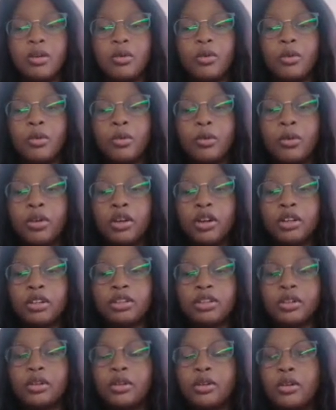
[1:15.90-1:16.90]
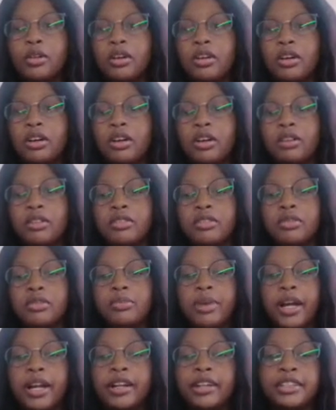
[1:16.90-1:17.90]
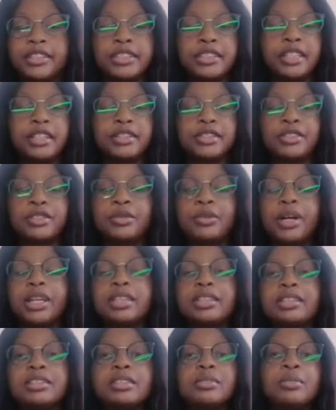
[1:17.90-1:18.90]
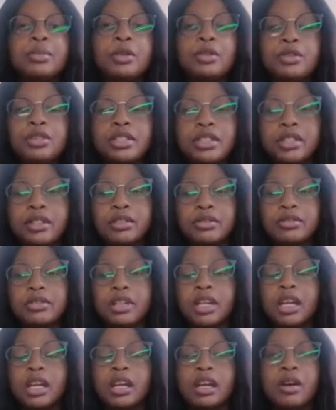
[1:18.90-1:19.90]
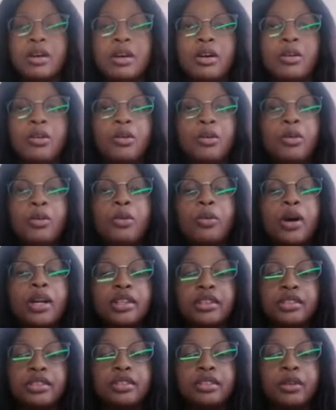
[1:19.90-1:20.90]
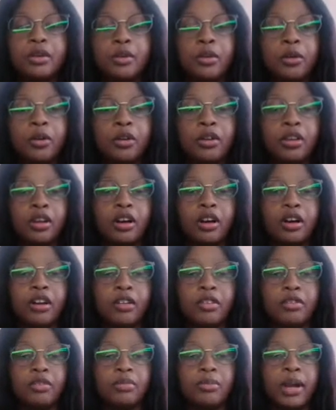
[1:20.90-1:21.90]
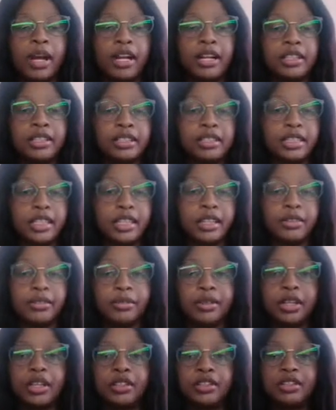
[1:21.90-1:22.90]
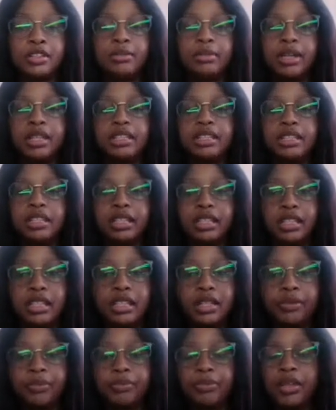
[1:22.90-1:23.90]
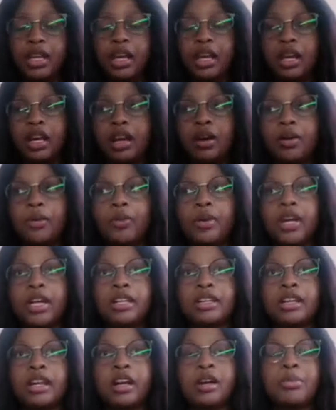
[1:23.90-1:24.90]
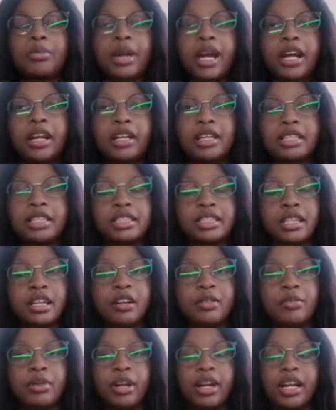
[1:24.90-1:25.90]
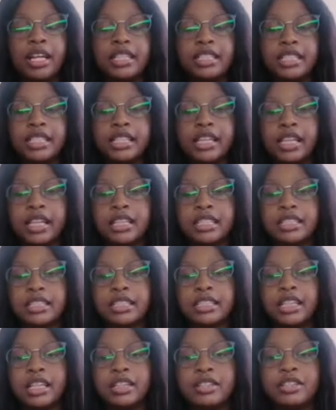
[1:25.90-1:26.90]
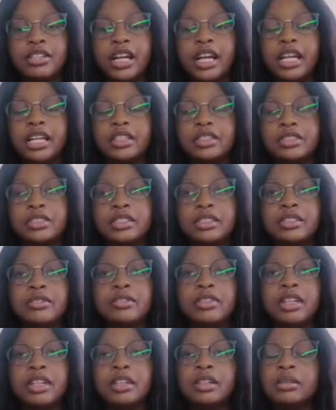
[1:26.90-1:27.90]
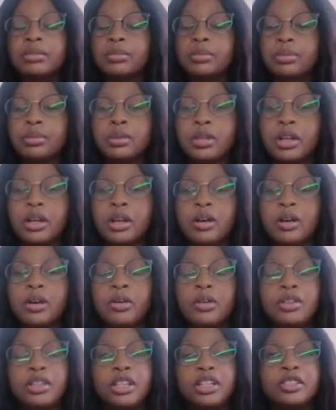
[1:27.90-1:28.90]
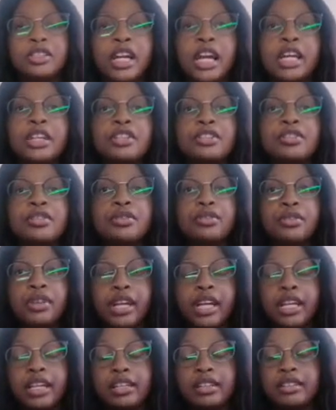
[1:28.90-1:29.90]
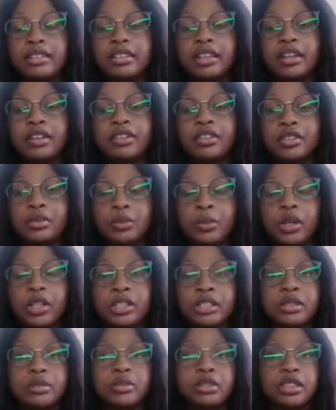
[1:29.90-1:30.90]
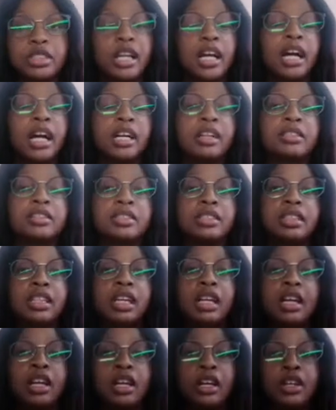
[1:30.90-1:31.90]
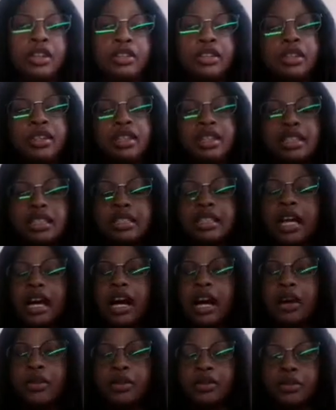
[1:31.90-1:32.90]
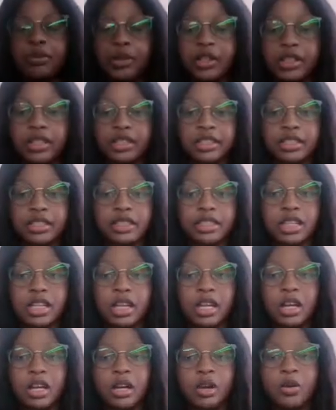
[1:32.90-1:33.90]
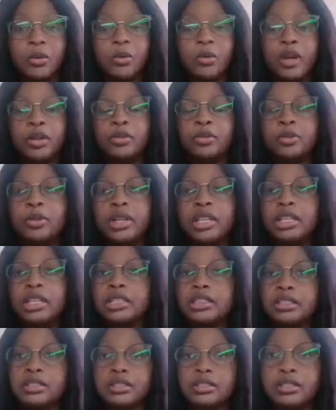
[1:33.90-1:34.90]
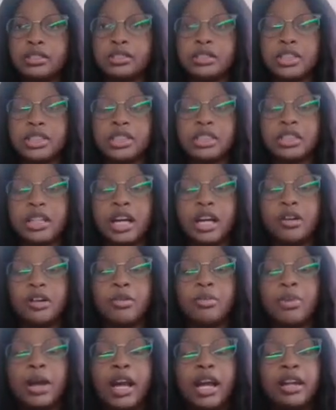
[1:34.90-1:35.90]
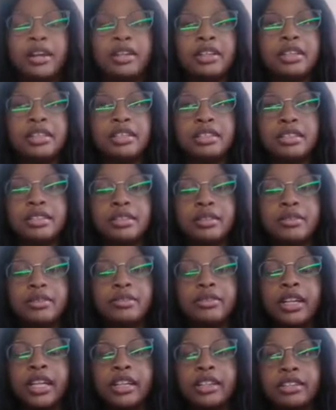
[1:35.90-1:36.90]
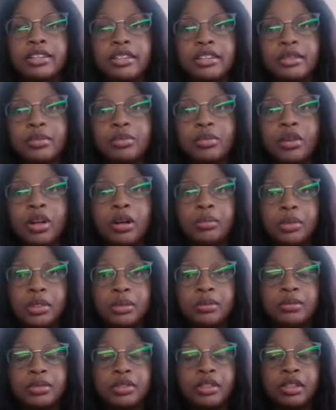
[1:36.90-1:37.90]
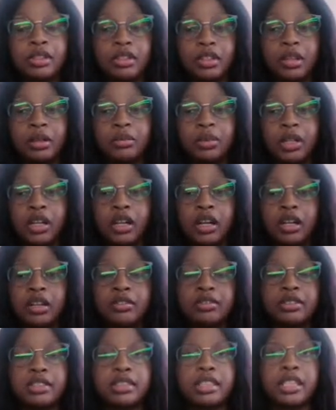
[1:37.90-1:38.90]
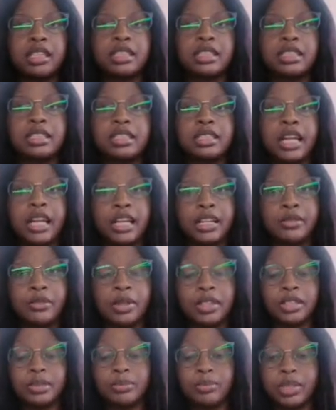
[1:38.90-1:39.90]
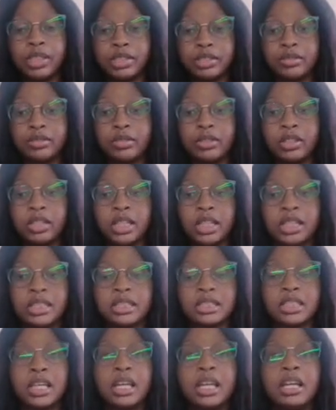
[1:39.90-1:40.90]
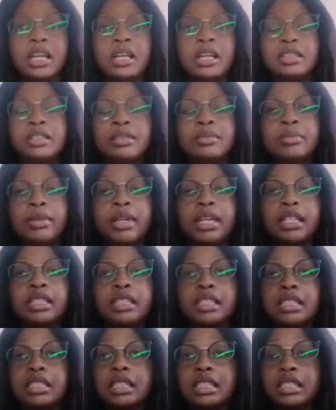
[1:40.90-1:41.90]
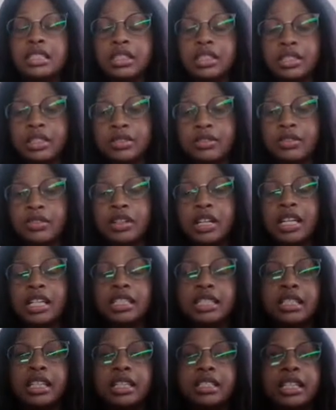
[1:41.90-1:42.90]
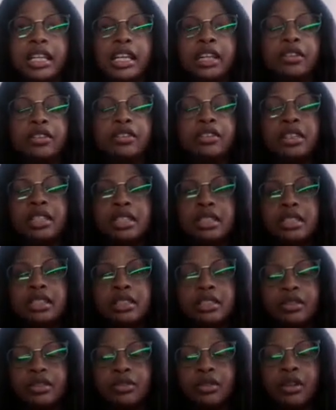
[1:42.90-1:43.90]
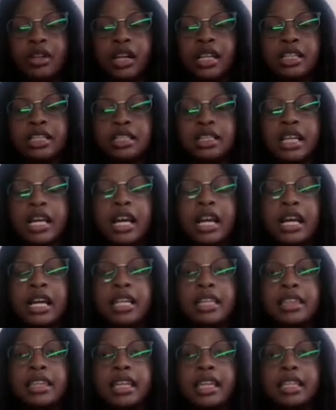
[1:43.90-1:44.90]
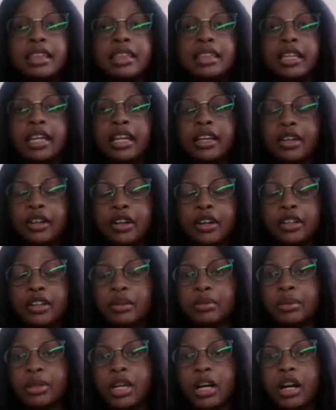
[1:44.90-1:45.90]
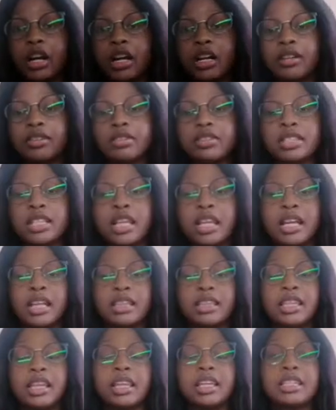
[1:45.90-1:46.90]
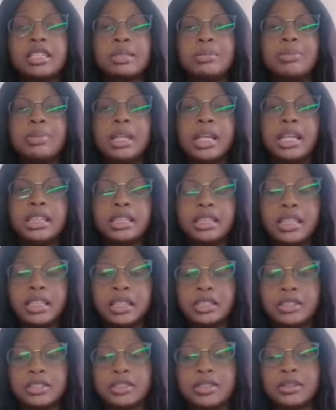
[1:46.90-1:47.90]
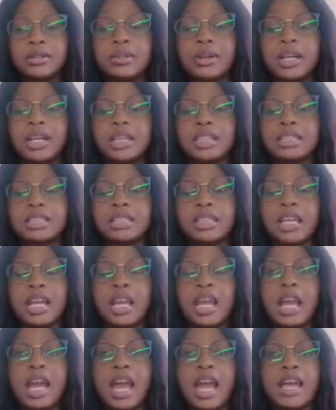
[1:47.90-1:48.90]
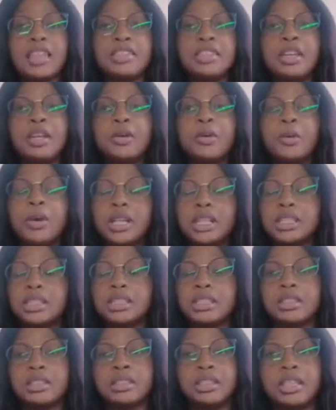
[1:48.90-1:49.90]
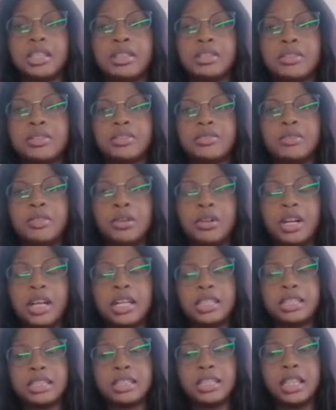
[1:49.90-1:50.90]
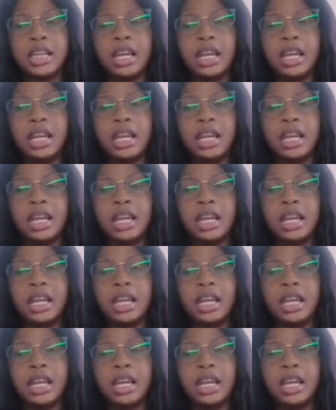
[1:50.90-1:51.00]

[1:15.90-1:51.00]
or the goal of parenting. So what is the motive or what is the goal of parenting? So basically, when our parents are parenting us, they are trying to develop or they're trying to raise a responsible child. So this is how it works. When we are children, our parents face problems on our behalf. They decide what's best for us, they make decisions for us, they take risks for us, they think on our behalf, they explain things to us, and they question things for us.